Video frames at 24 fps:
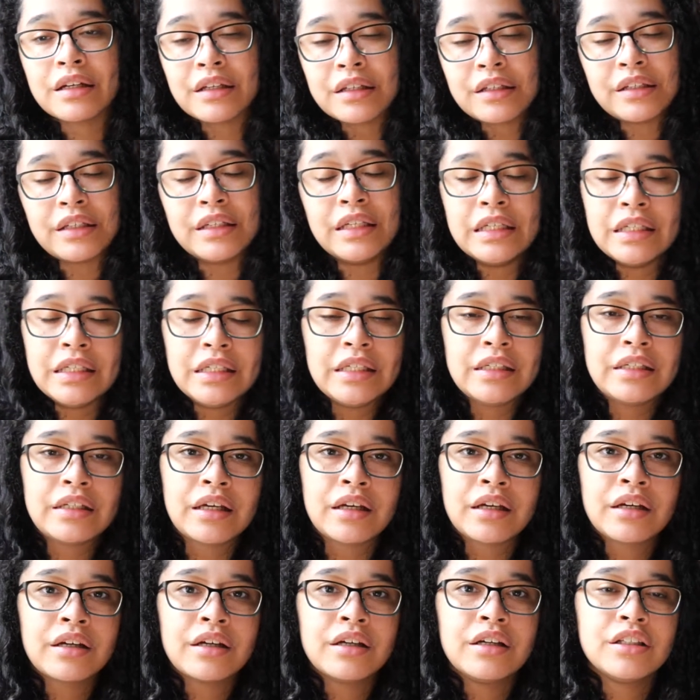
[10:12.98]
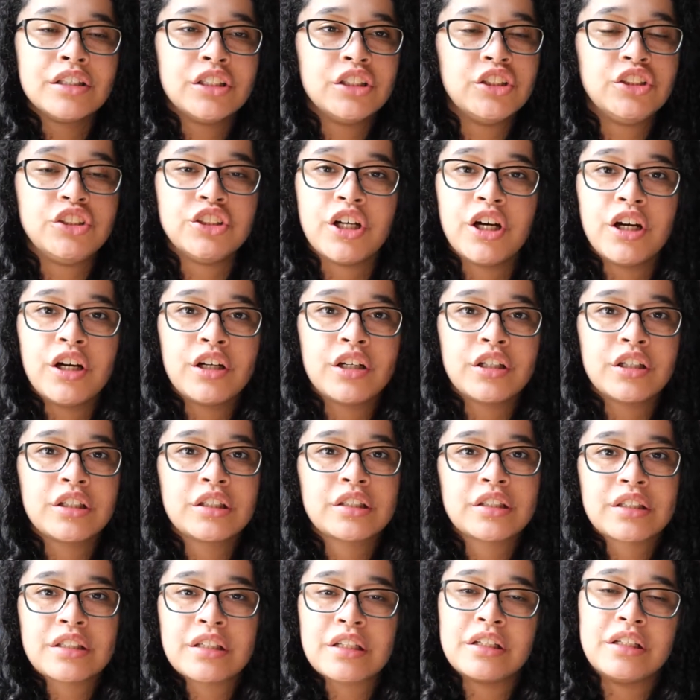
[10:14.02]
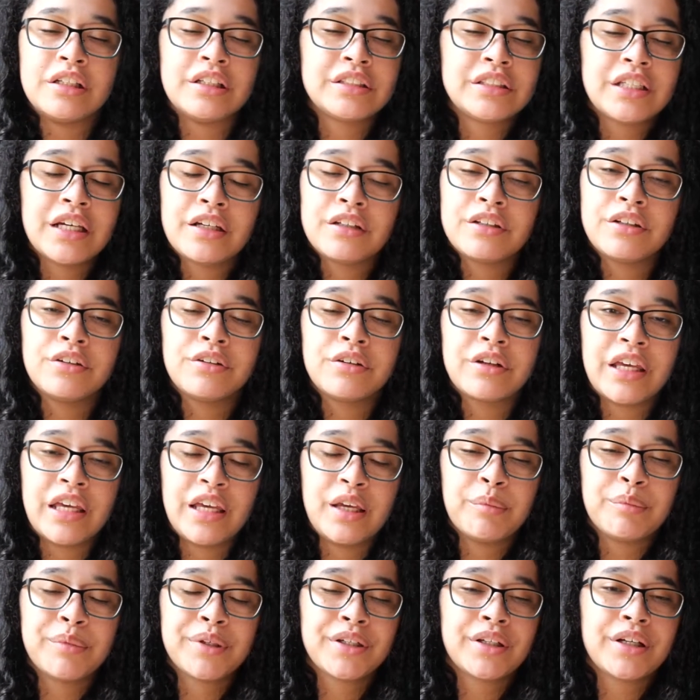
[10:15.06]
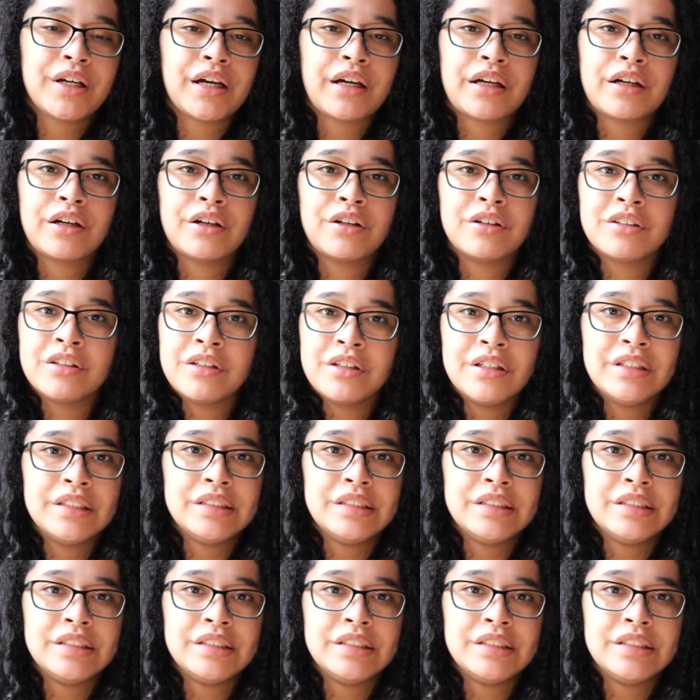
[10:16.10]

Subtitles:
Geek, Jugs, Nintendo Gamer Gal,